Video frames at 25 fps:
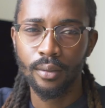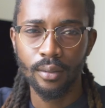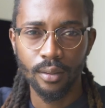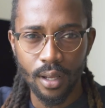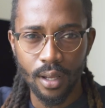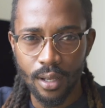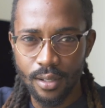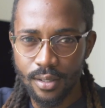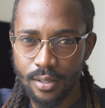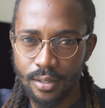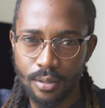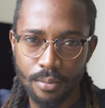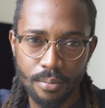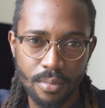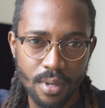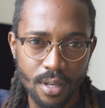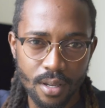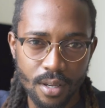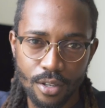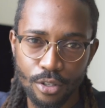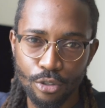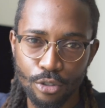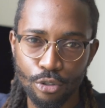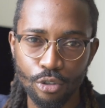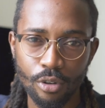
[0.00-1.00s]
That's the
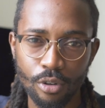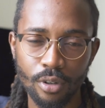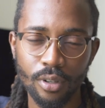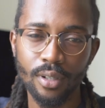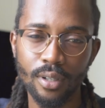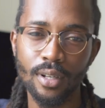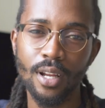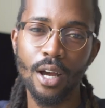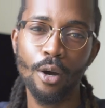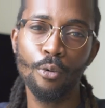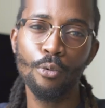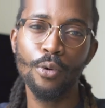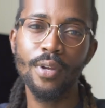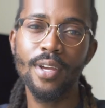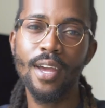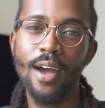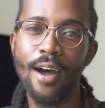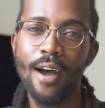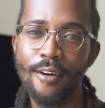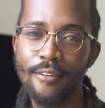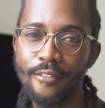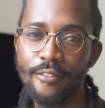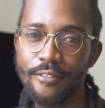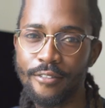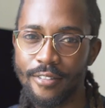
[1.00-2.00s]
biggest struggle that we
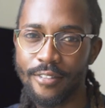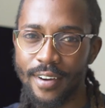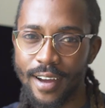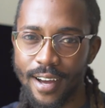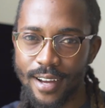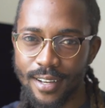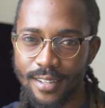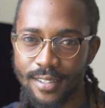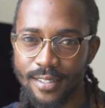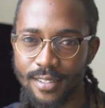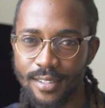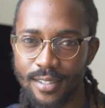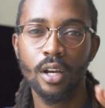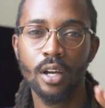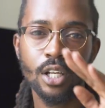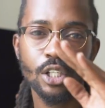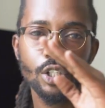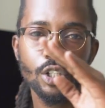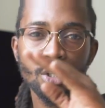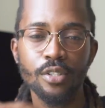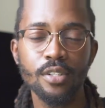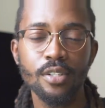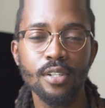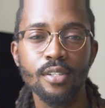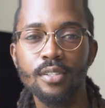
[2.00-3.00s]
have as
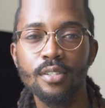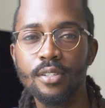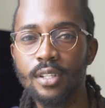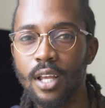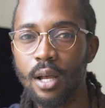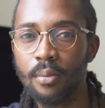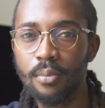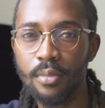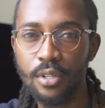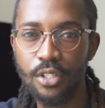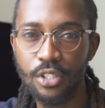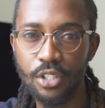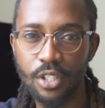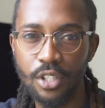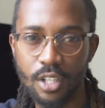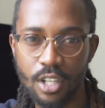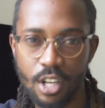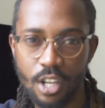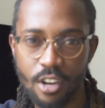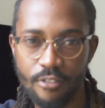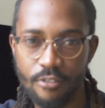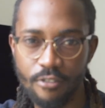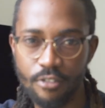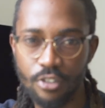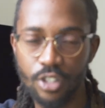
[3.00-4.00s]
just establishing
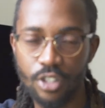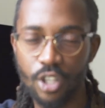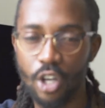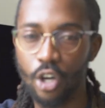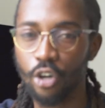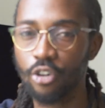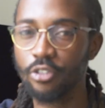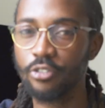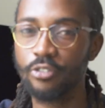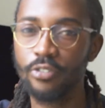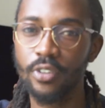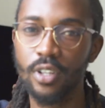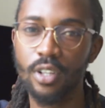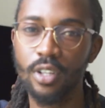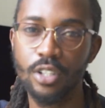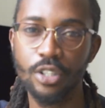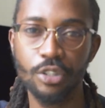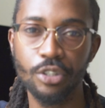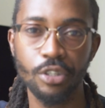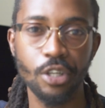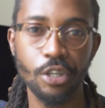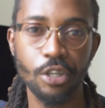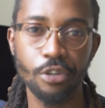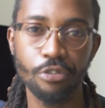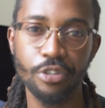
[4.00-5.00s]
your photography
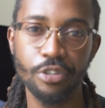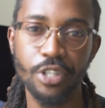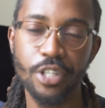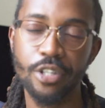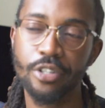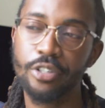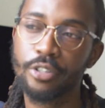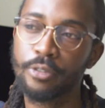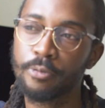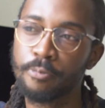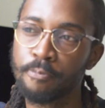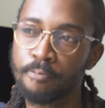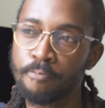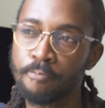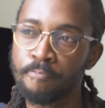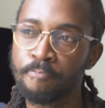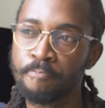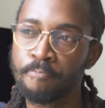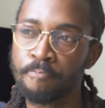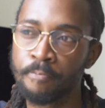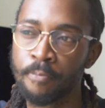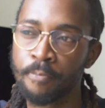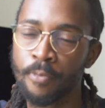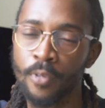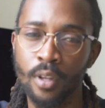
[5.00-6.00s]
career,
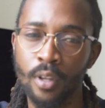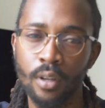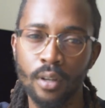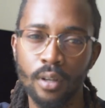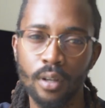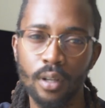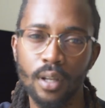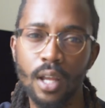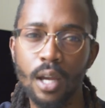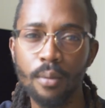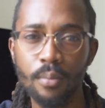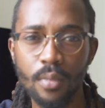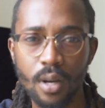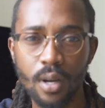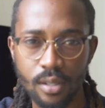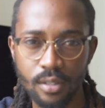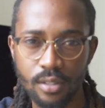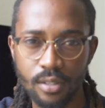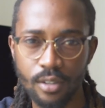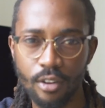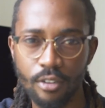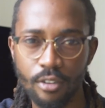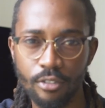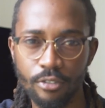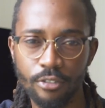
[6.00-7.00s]
like
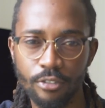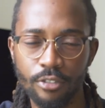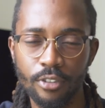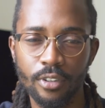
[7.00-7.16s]
myself.